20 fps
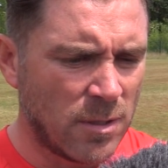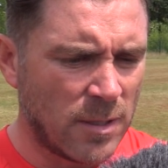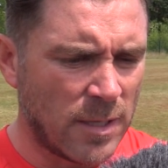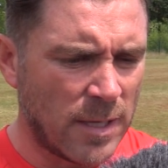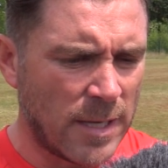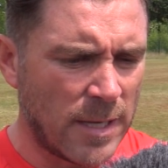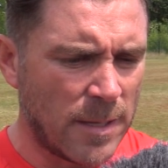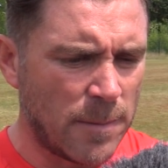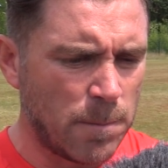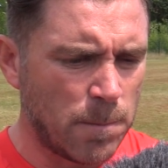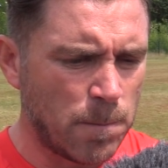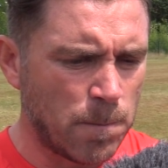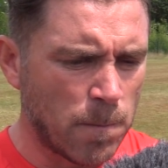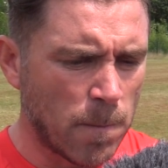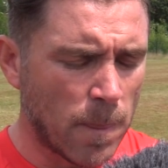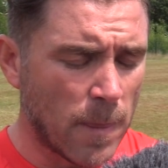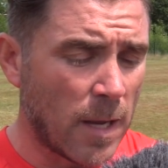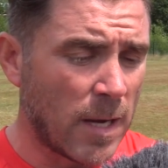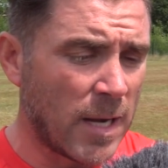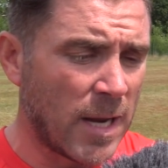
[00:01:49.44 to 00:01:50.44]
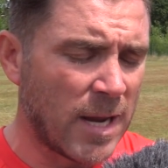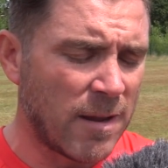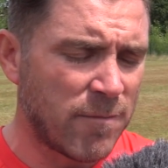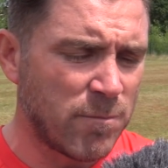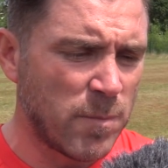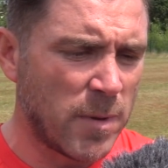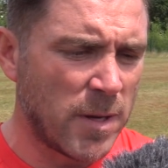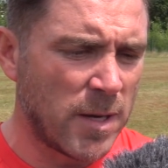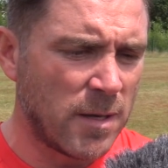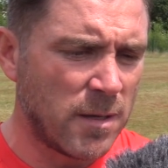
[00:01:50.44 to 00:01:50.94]
um, and I
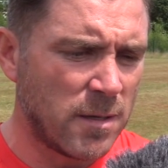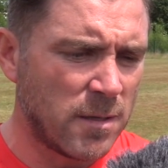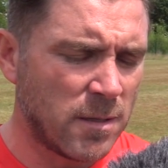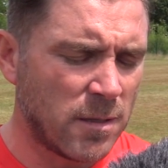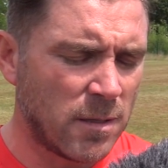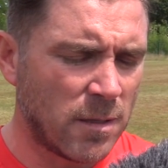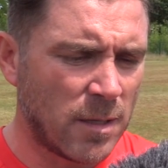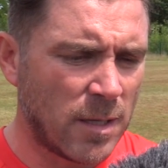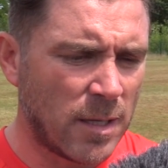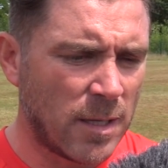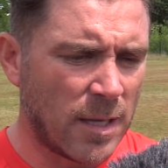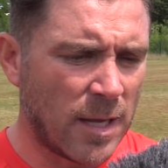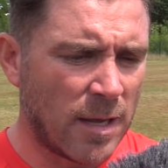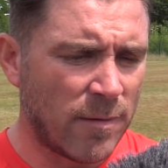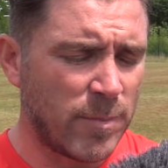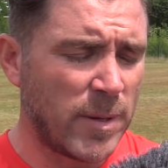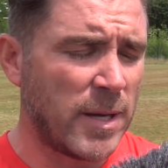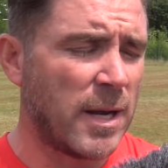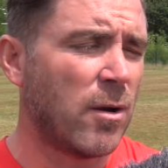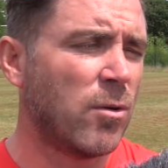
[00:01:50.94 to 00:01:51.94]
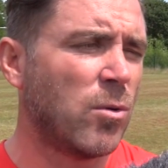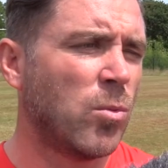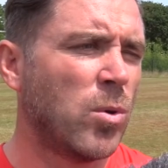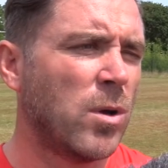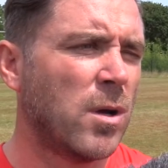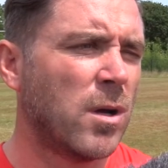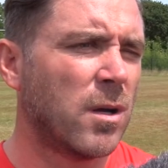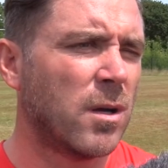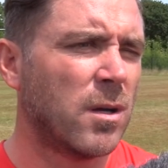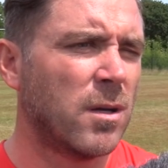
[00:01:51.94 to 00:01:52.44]
haven't been. Uh, I've been out of
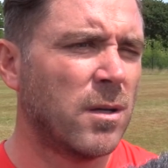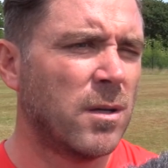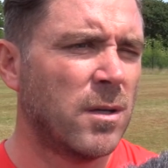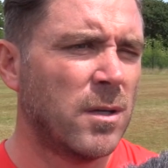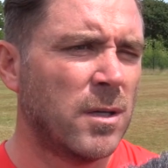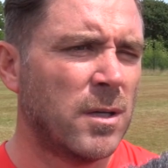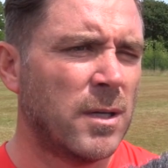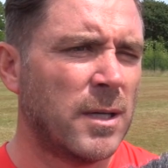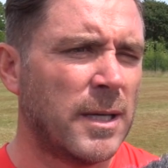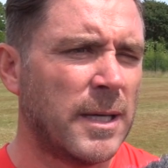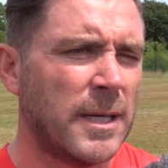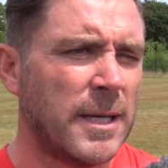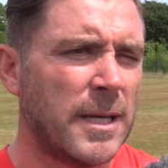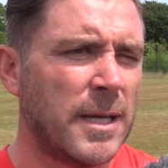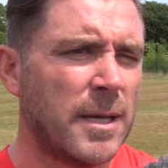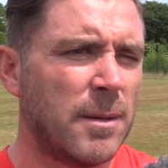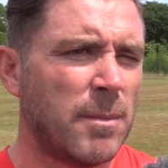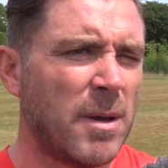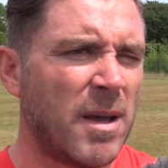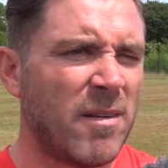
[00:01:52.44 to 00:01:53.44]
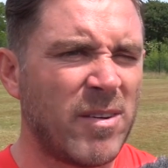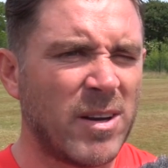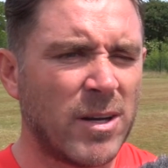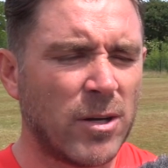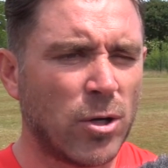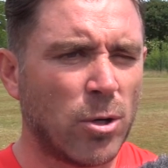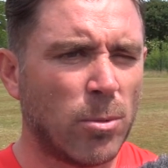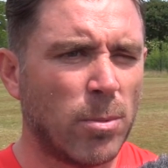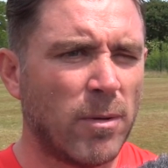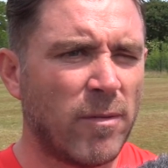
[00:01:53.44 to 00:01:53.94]
work um, I've had
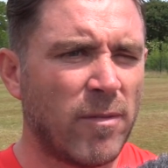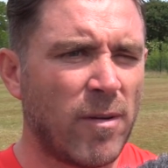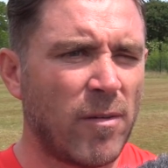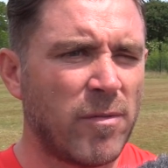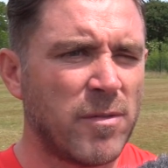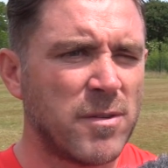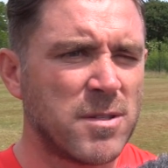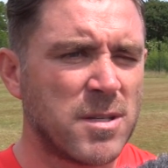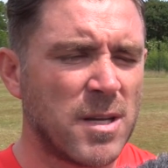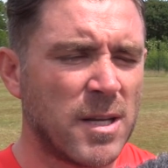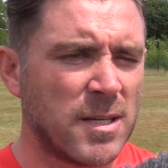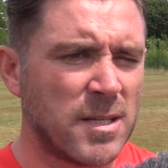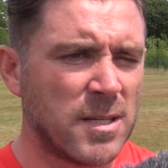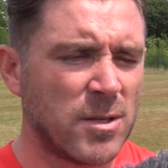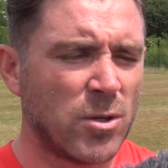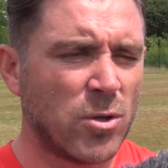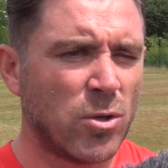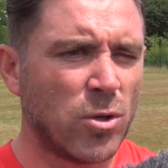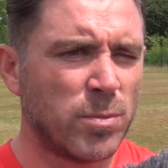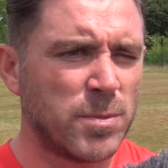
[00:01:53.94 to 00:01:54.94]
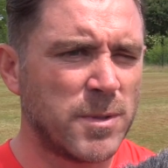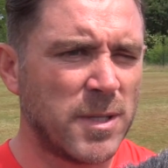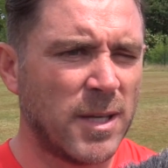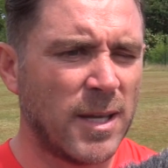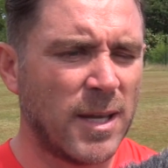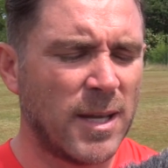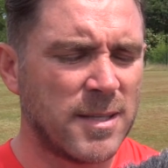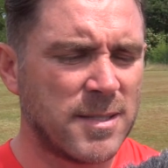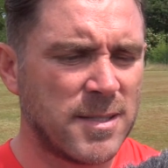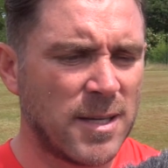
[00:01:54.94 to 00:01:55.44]
a couple of offers. I did go up to
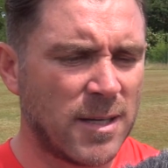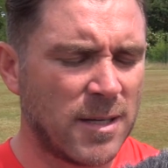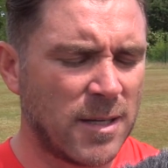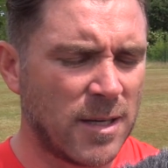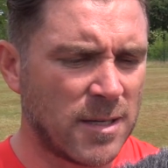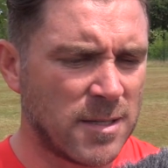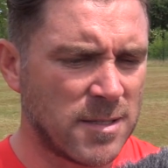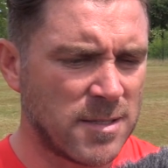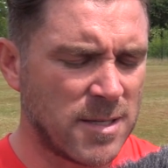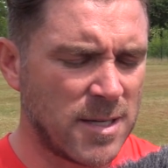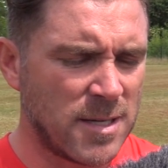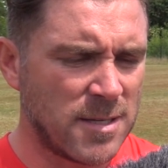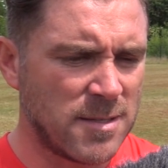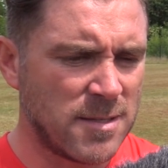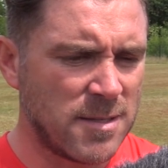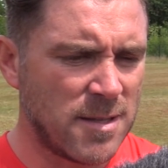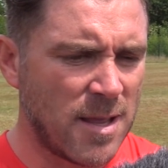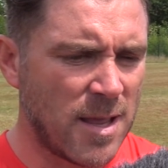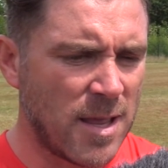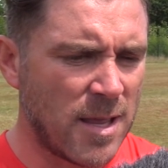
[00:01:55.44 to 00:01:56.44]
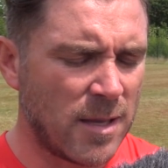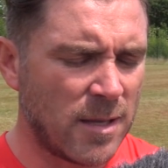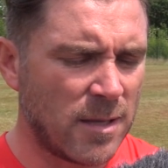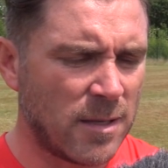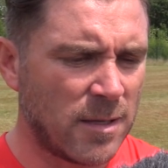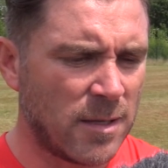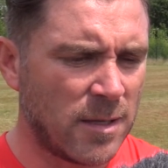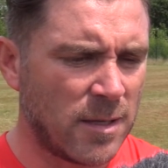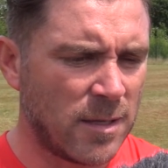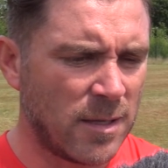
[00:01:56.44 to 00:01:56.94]
Gateshead and had a season there.
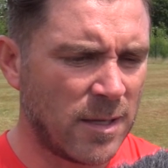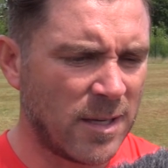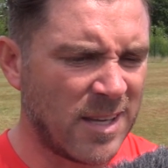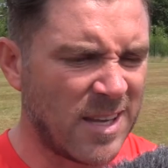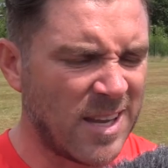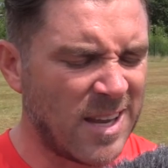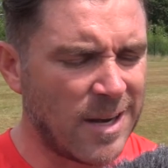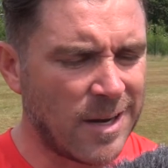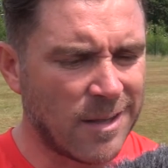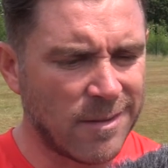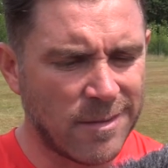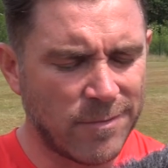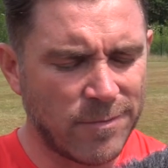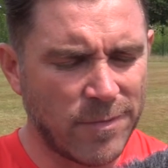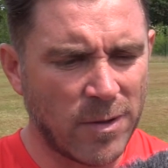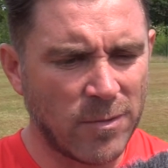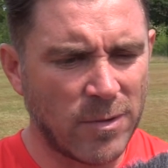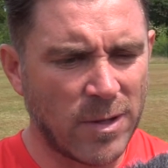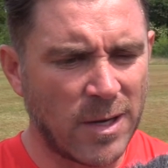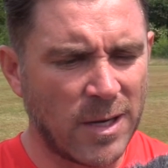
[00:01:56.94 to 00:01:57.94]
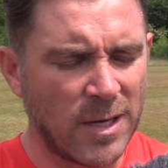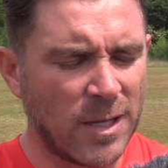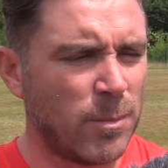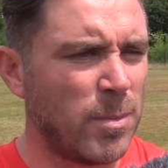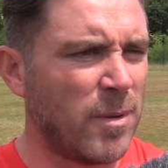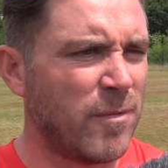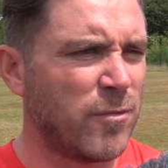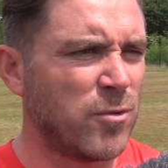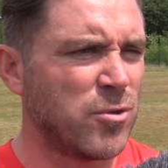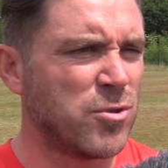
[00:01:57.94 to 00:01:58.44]
Uh, again, I found that a little
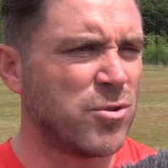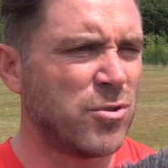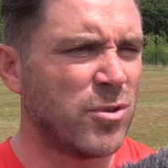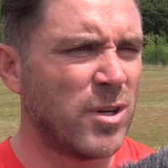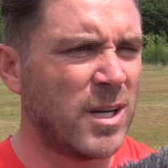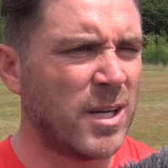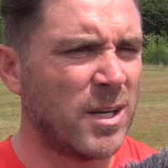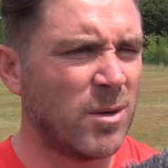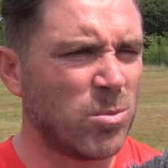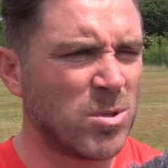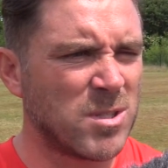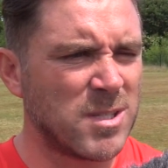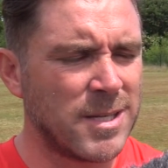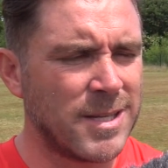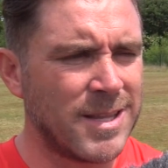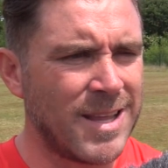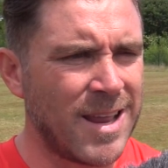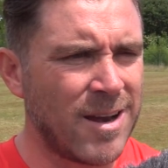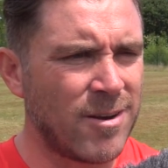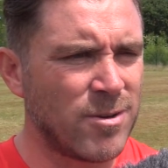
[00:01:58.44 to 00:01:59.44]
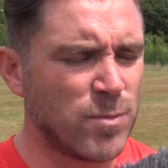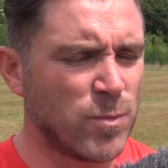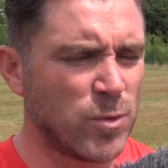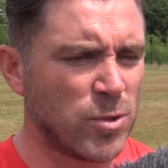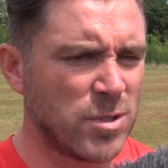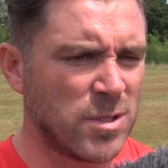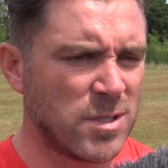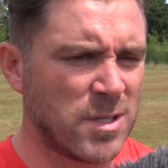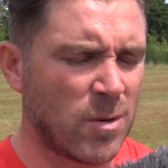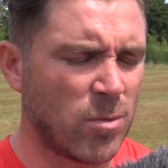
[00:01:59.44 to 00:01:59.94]
bit frustrating. I wasn't in there as
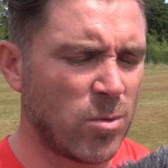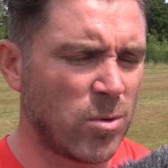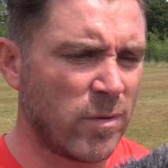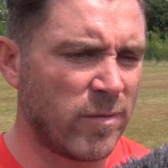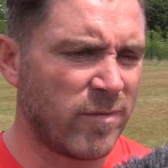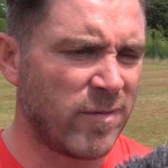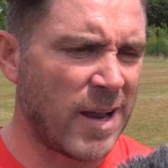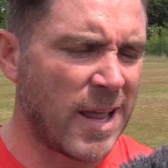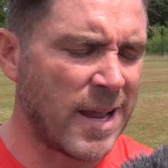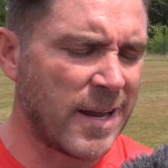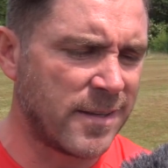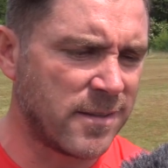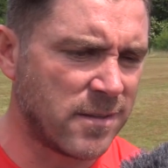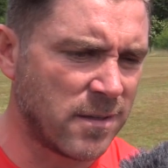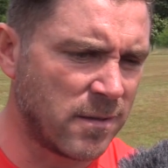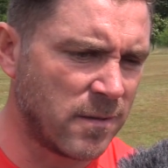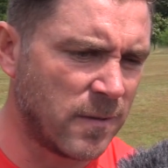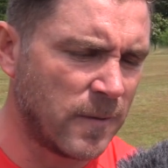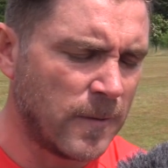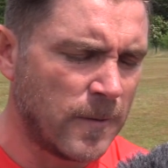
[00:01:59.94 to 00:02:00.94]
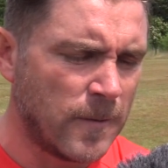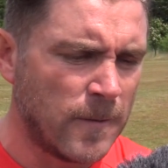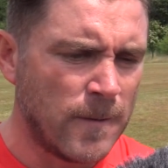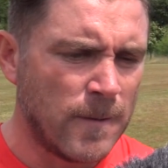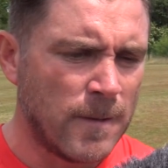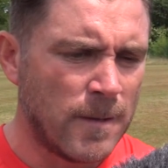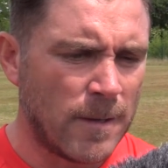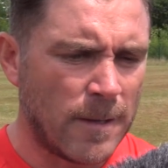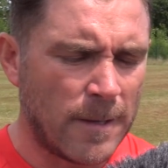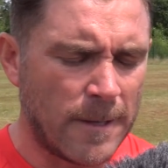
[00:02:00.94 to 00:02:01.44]
much as I would have liked, and
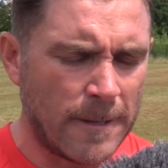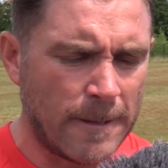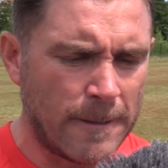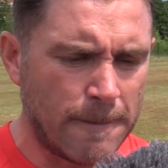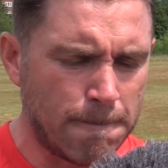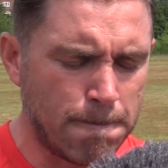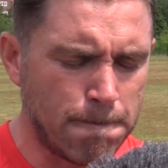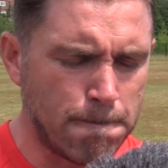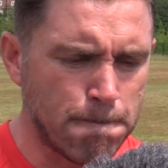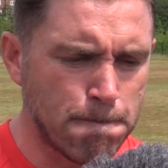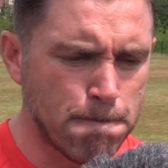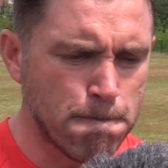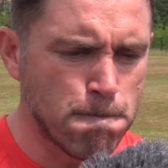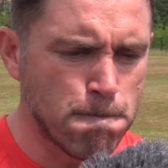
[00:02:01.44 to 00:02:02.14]
um,